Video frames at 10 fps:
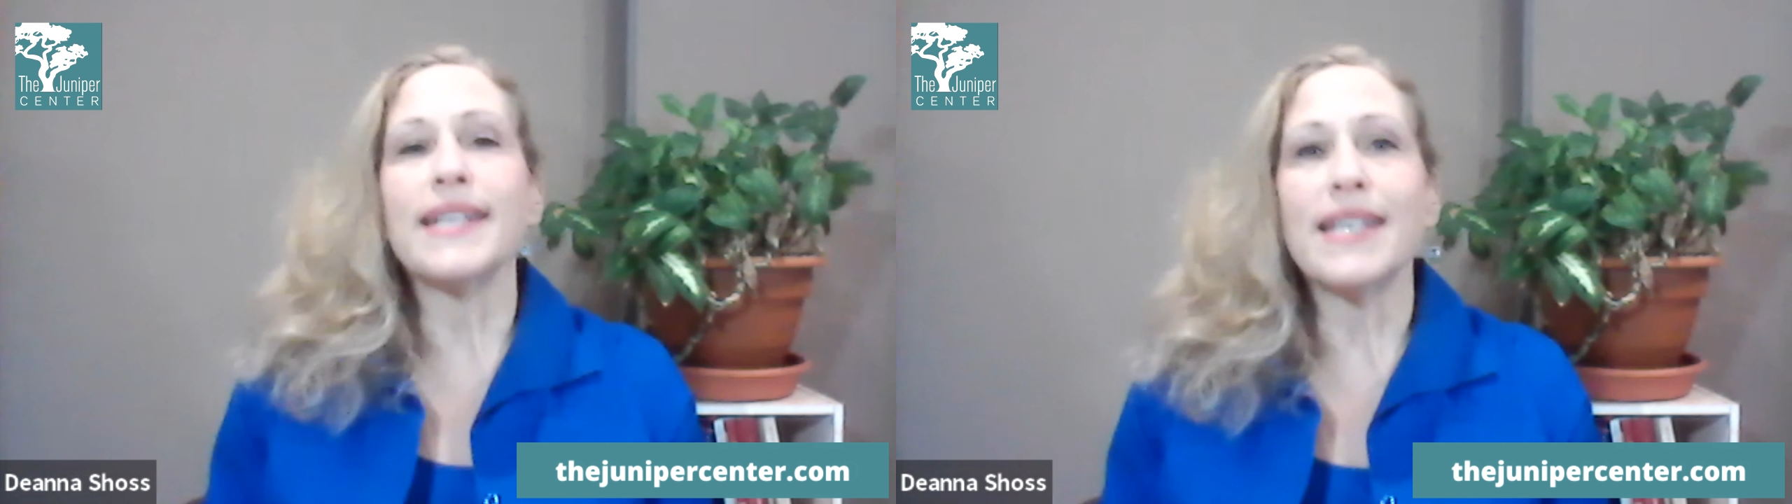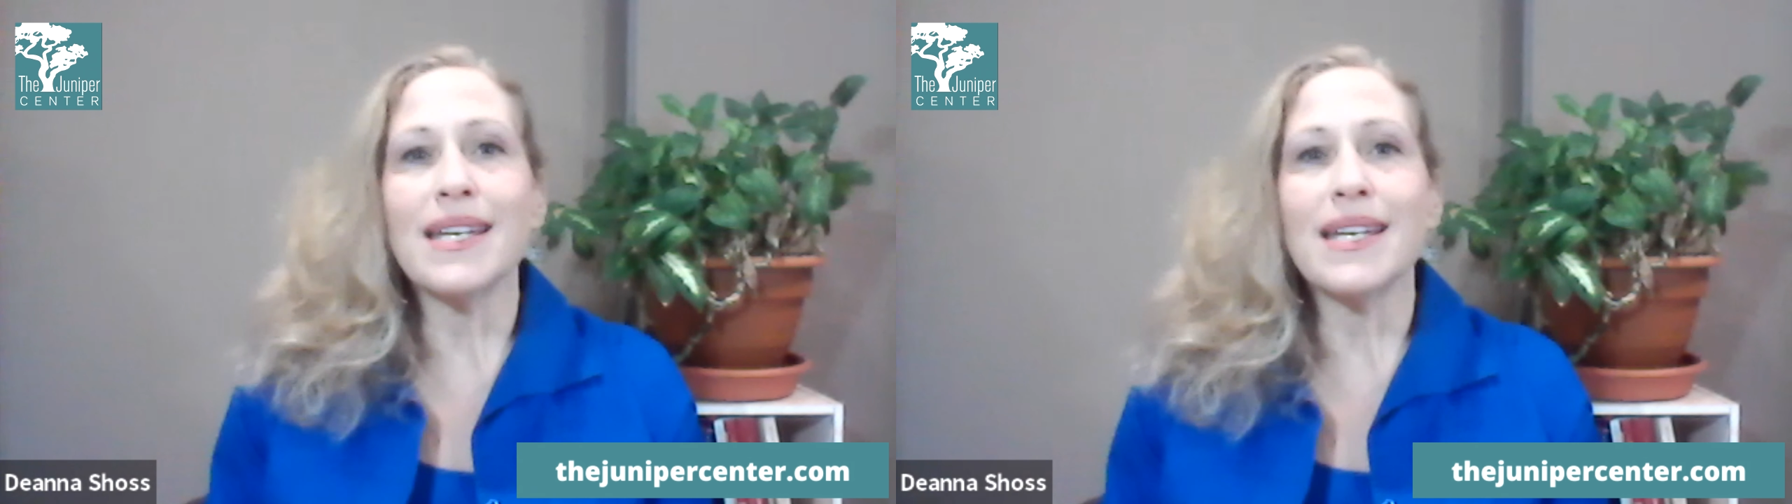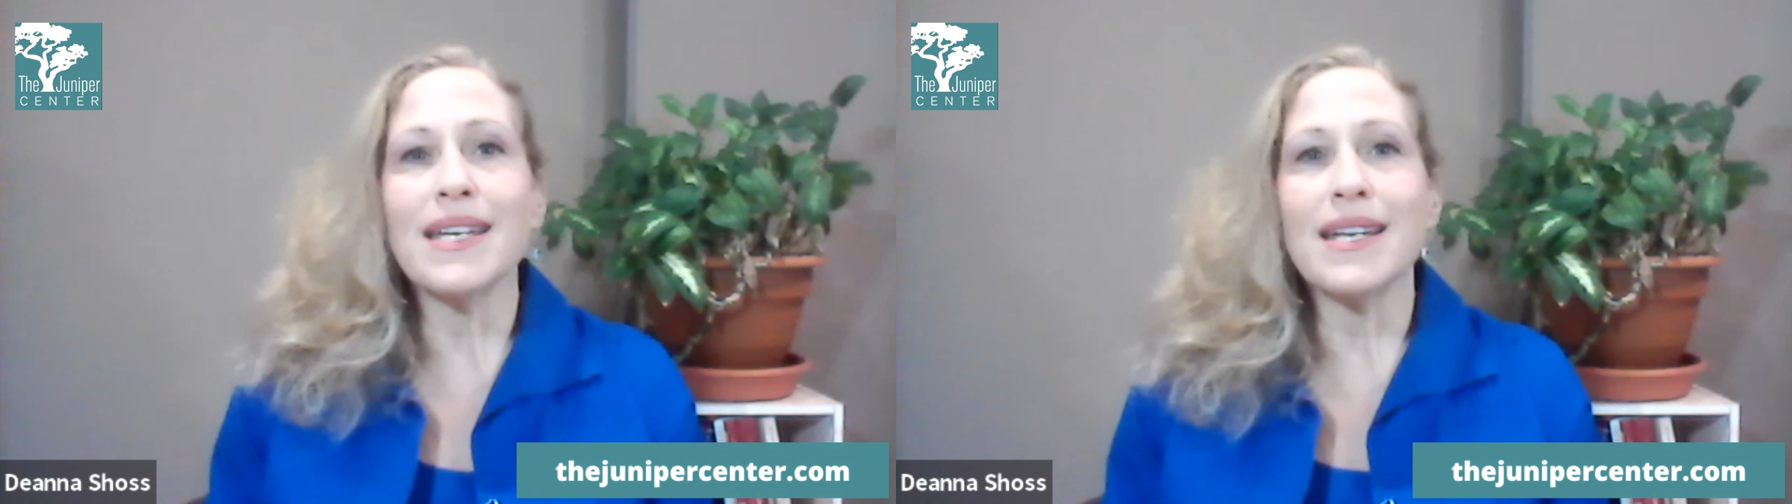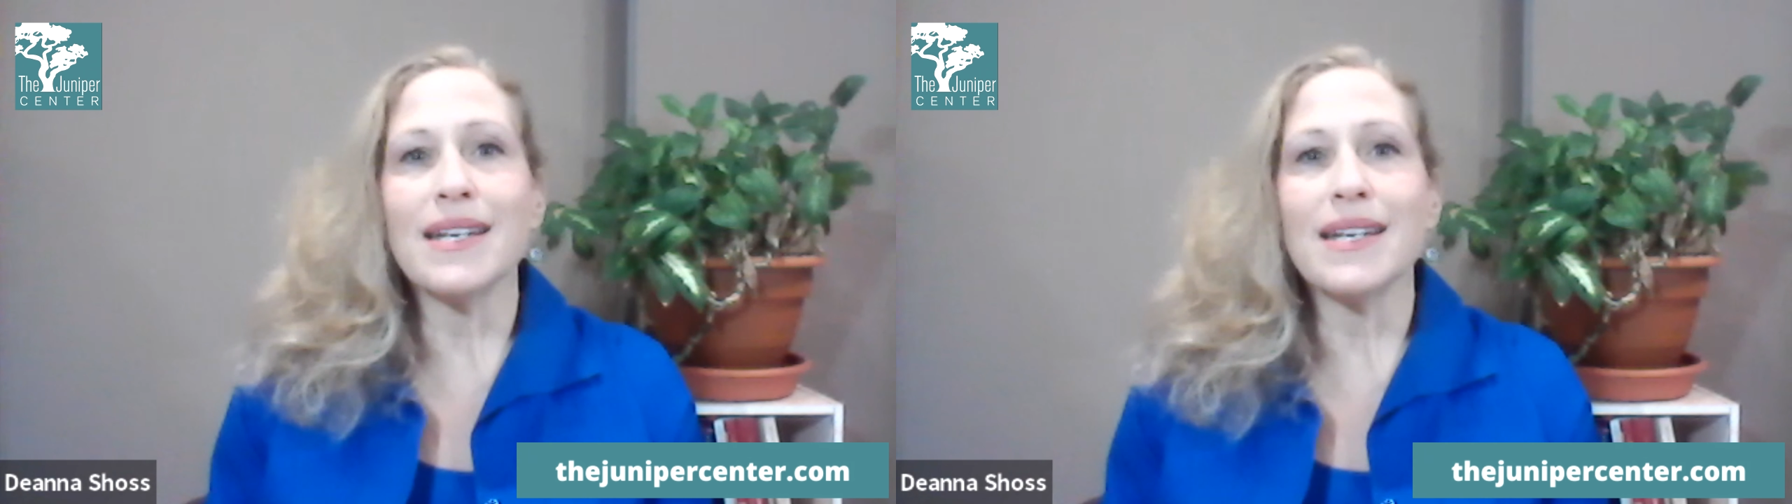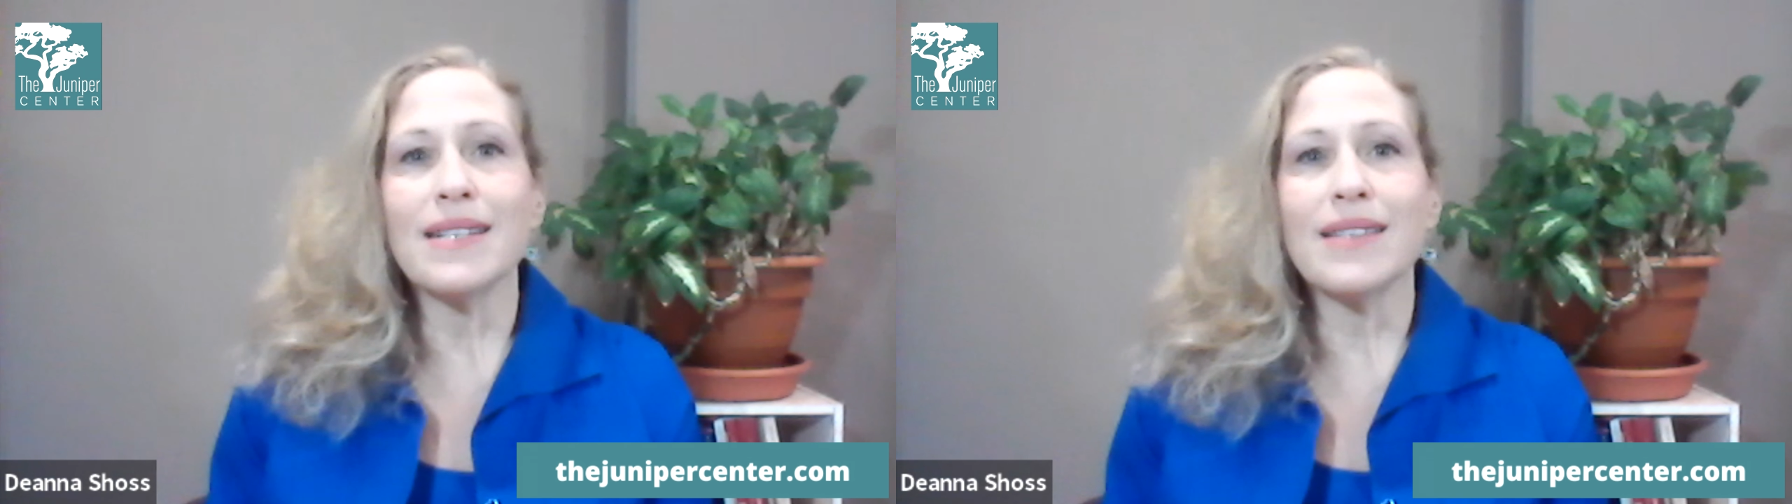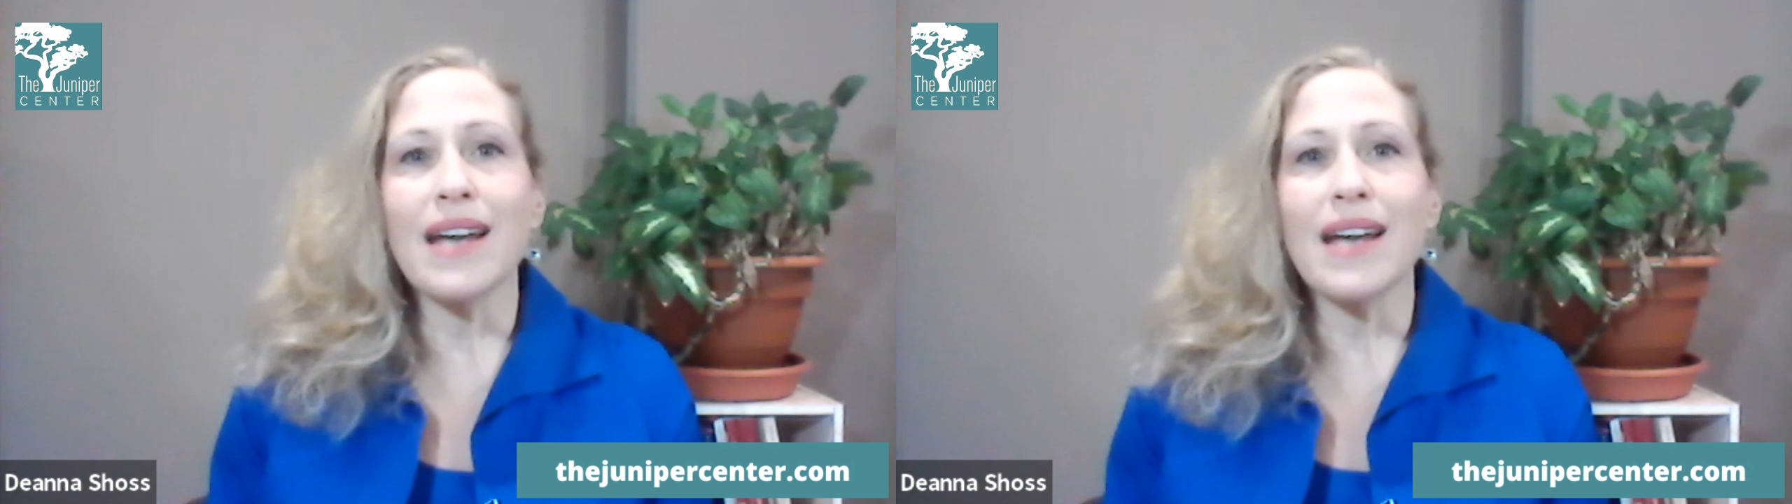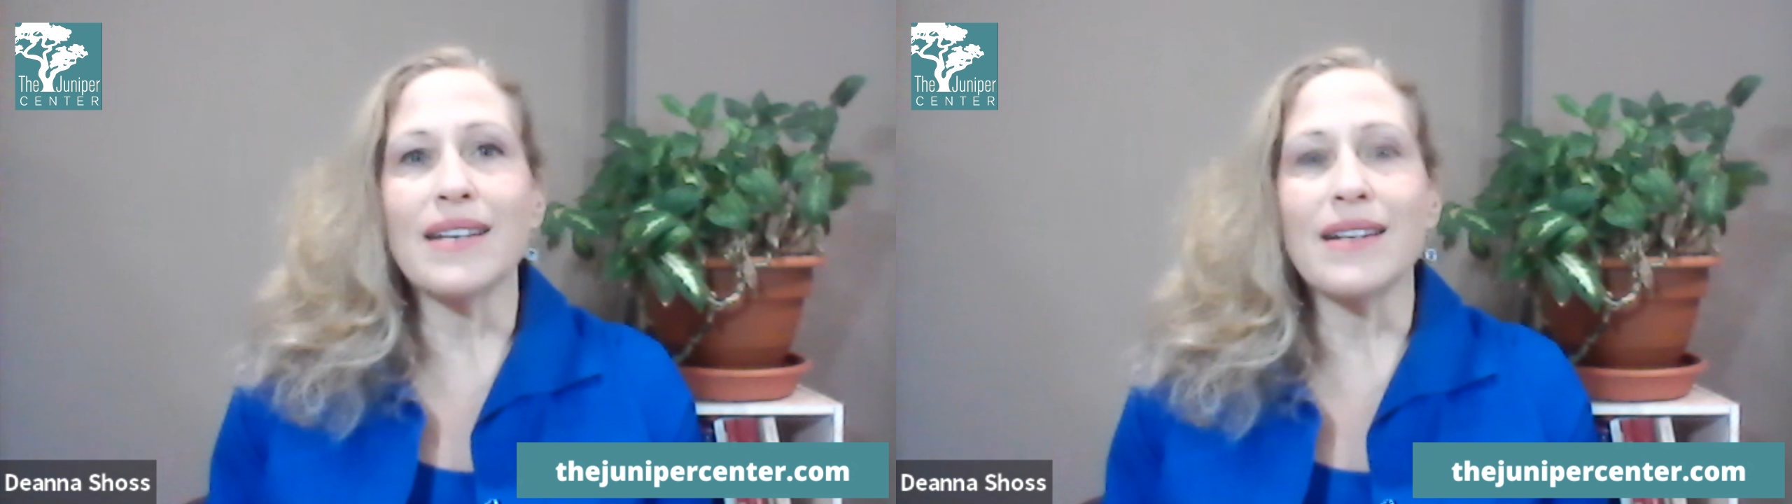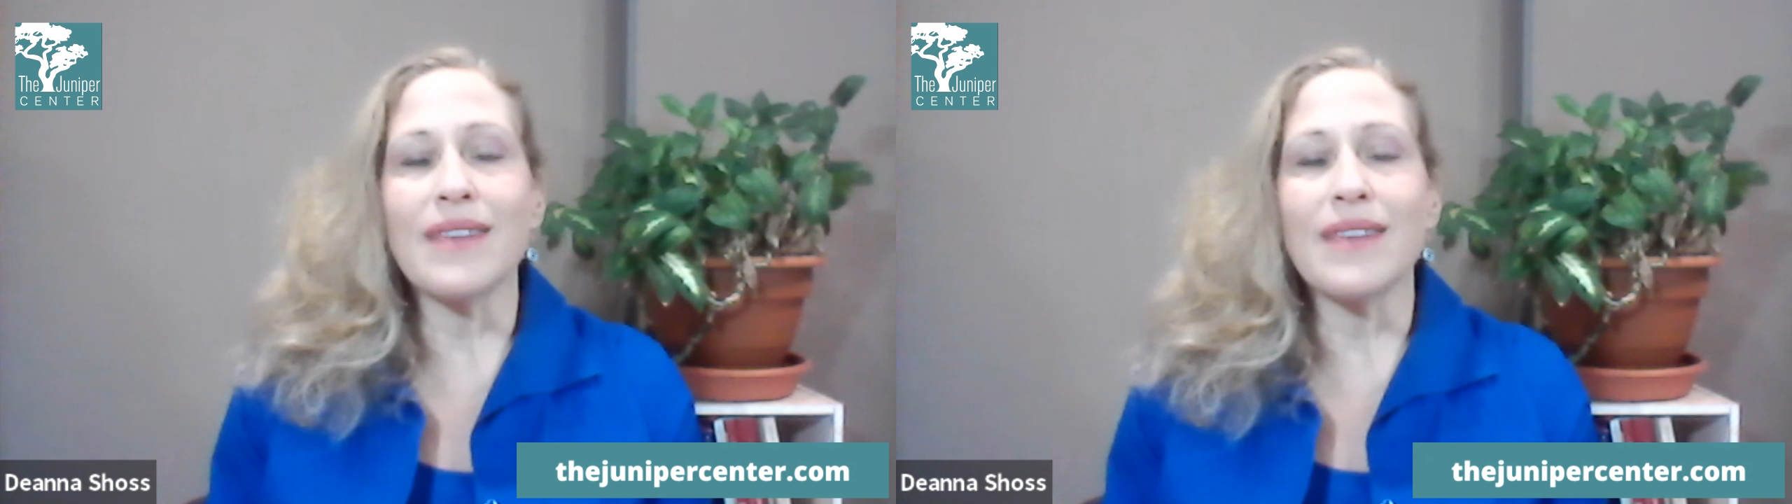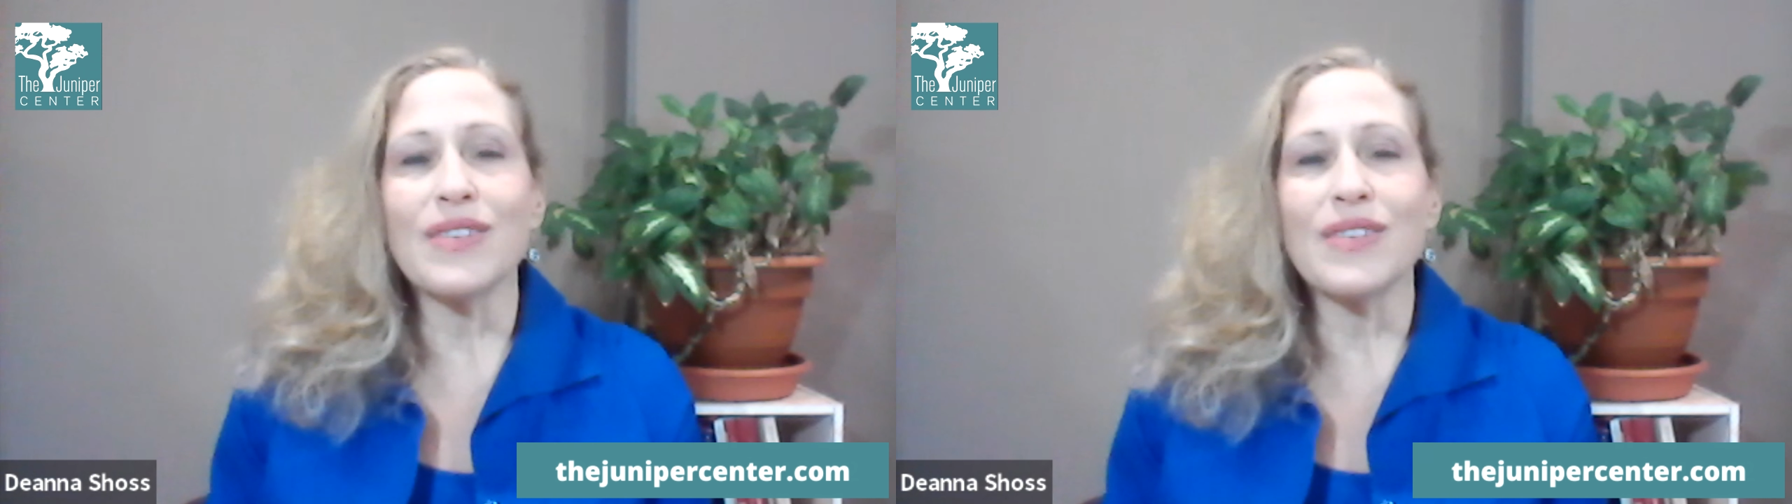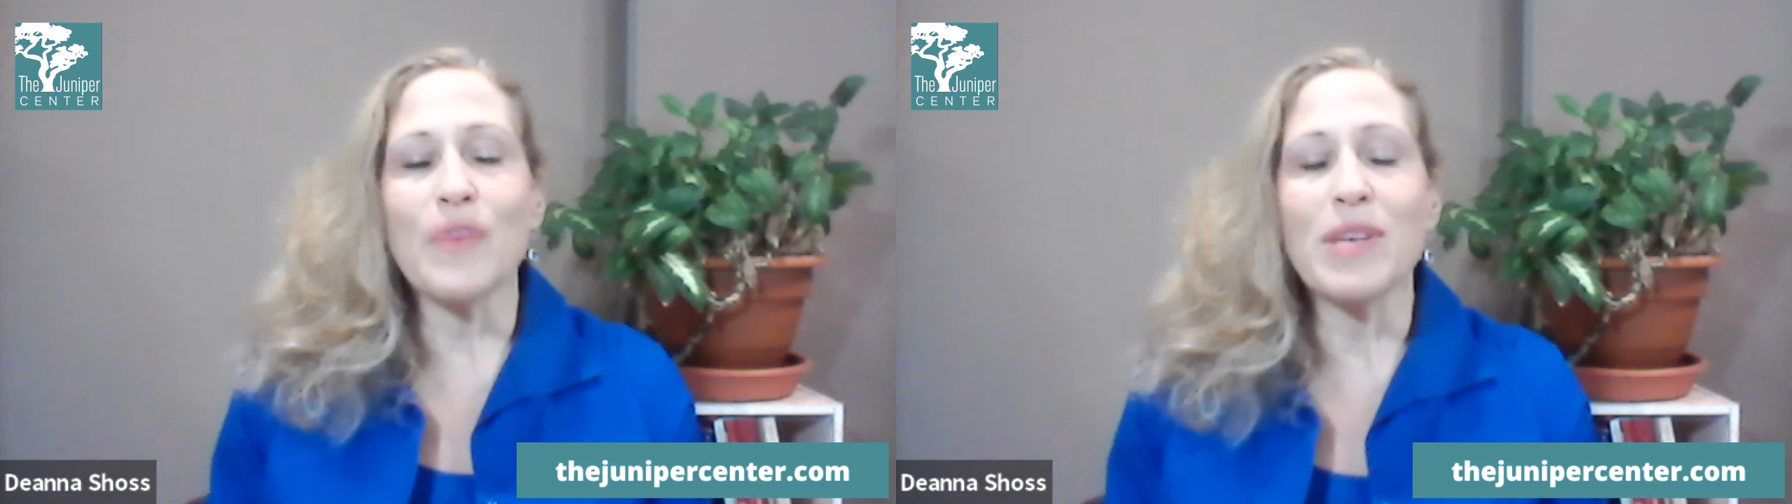I got these
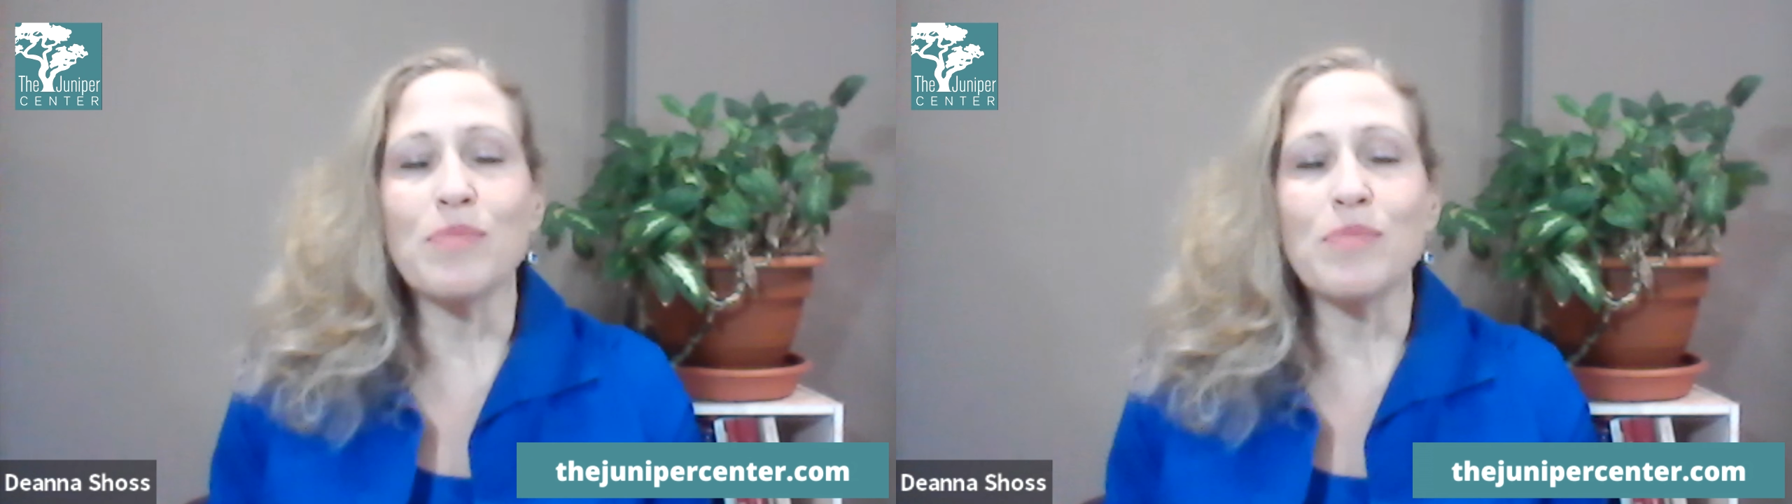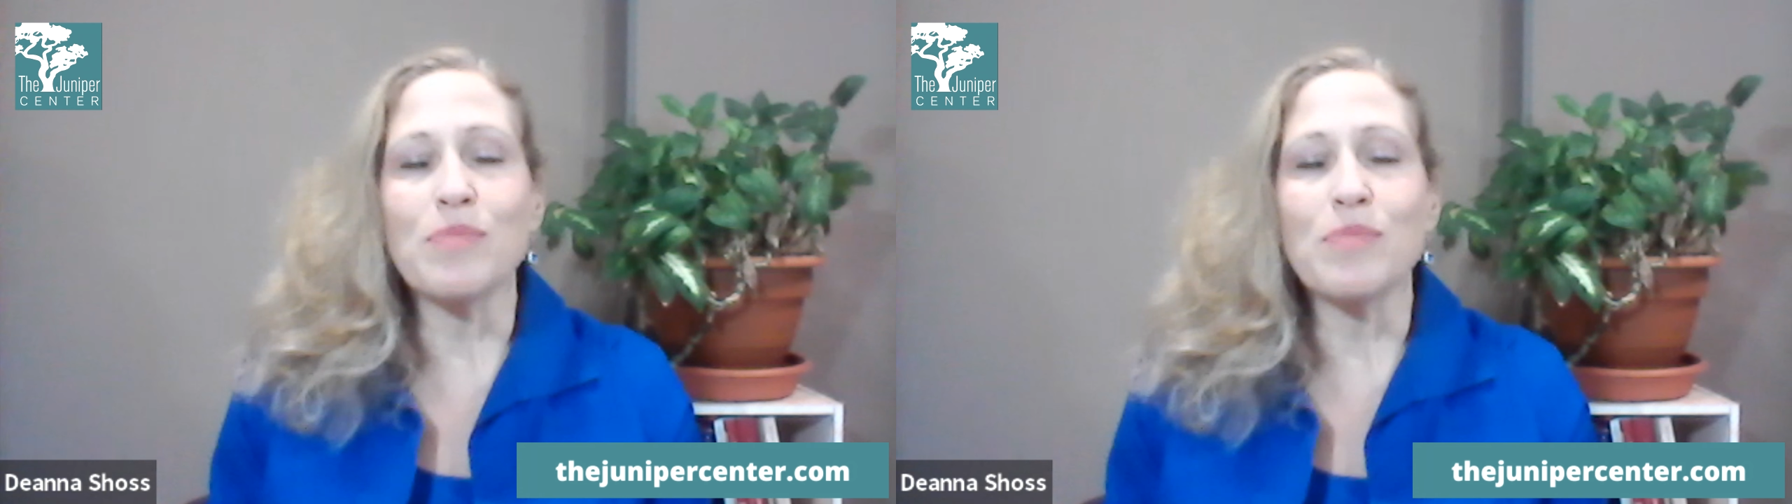from his book,